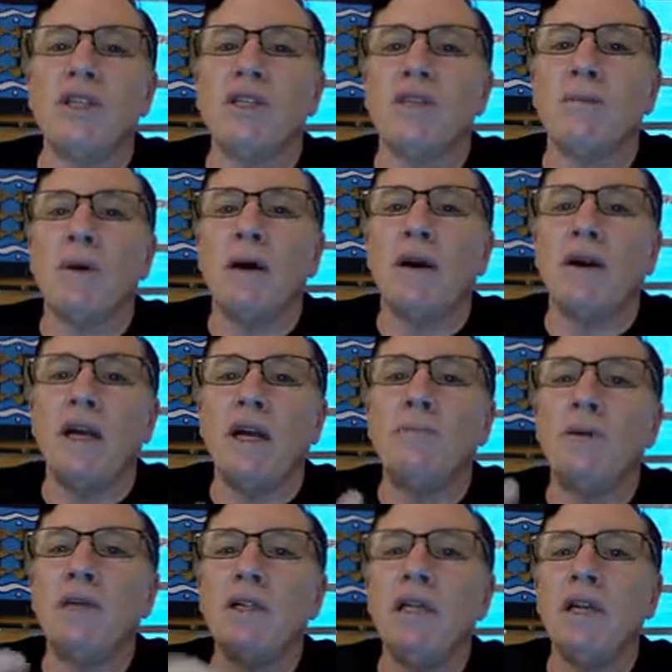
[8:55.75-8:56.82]
It's about a
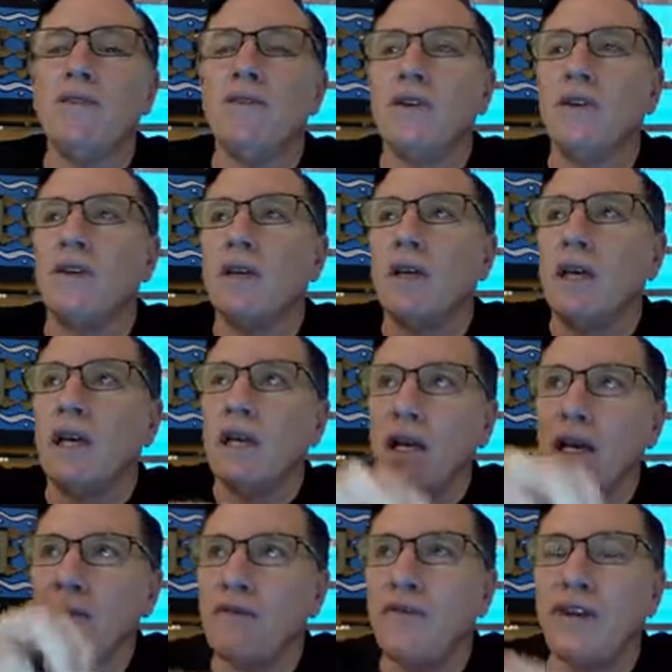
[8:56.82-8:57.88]
believer
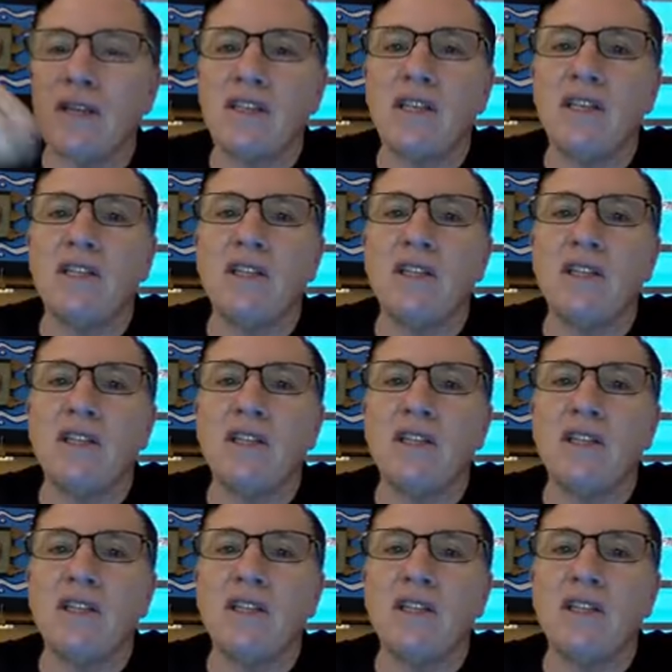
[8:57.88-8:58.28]
confessing